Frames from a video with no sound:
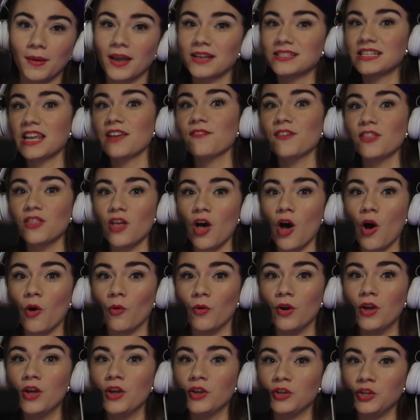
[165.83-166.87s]
Because even
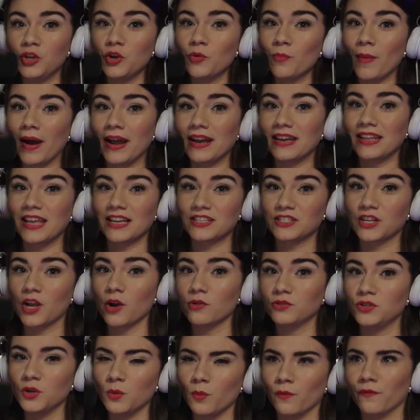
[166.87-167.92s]
though you might get to
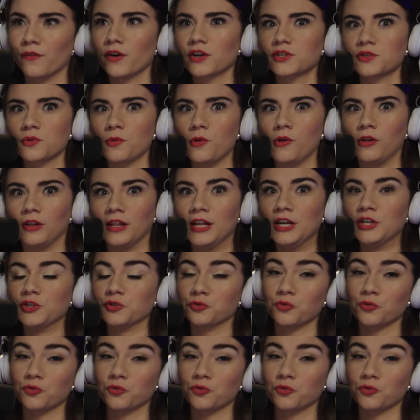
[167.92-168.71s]
go to virtual